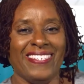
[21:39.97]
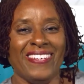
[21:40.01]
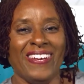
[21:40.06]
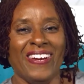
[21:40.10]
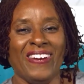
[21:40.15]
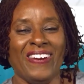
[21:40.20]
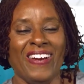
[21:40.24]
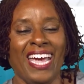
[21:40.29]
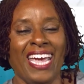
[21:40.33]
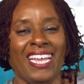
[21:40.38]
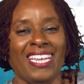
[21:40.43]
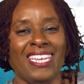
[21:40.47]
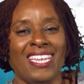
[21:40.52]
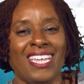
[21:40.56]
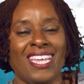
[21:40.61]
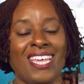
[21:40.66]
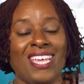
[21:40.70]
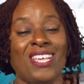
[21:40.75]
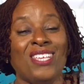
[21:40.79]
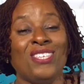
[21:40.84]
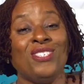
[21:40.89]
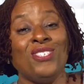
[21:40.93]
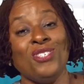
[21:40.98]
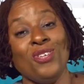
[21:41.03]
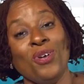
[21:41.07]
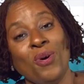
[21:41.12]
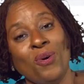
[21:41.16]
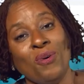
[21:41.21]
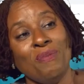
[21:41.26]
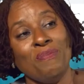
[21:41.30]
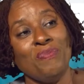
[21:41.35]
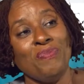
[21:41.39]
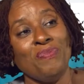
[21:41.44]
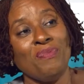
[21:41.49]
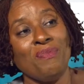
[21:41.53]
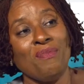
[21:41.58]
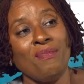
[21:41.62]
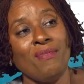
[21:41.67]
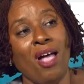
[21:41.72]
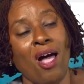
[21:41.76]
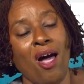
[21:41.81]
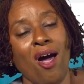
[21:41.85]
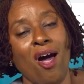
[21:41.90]
All right? So,
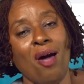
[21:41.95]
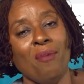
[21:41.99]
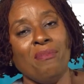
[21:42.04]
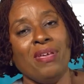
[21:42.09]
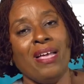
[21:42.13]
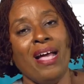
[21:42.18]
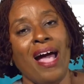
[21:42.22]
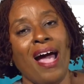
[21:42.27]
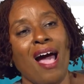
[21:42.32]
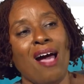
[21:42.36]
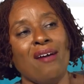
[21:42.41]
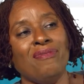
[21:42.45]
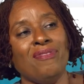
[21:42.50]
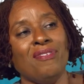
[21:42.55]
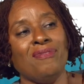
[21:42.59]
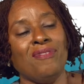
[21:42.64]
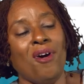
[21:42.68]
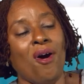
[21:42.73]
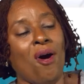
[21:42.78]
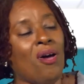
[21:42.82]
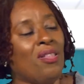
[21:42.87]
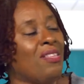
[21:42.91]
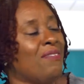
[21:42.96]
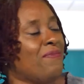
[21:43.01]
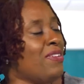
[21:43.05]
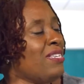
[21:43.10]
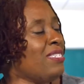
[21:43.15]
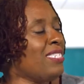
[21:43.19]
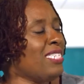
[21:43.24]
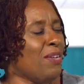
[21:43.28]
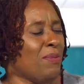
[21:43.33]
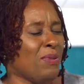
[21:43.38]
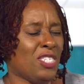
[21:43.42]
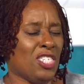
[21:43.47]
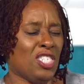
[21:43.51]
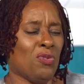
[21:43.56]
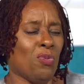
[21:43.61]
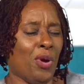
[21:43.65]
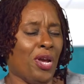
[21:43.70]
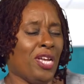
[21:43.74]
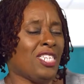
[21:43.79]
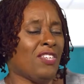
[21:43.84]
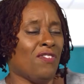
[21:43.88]
on behalf of all of us here, we
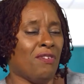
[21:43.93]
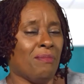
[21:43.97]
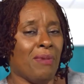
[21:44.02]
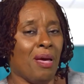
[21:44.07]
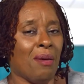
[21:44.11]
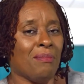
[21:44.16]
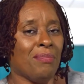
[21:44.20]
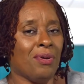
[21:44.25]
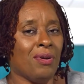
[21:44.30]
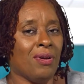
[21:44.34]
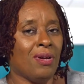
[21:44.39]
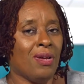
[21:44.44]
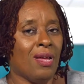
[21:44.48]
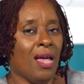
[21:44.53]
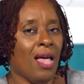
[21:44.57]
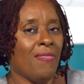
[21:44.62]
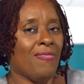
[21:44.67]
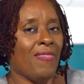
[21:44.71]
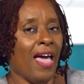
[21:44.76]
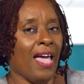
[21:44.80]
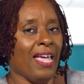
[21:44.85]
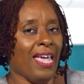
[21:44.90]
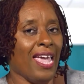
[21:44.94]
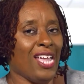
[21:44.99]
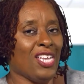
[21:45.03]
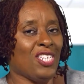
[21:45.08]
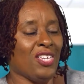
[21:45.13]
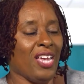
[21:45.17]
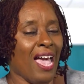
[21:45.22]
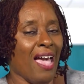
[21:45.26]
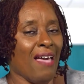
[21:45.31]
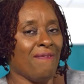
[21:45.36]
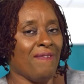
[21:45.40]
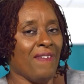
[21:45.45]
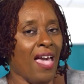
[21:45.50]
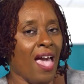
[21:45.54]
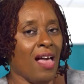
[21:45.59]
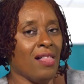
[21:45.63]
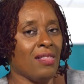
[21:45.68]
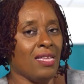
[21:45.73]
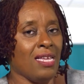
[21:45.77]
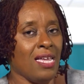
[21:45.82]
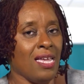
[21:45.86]
just want you to remember that
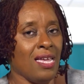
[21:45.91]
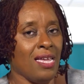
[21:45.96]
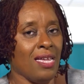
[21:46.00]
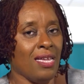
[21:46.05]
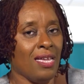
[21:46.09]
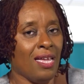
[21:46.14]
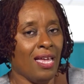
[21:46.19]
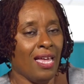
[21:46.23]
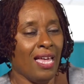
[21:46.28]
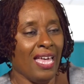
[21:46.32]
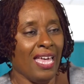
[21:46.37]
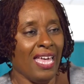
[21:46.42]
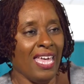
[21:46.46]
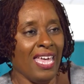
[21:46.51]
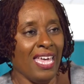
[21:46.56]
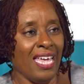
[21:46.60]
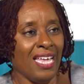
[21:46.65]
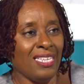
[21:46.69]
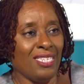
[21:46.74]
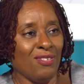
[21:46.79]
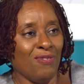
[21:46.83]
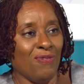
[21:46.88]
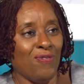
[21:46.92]
HFLE is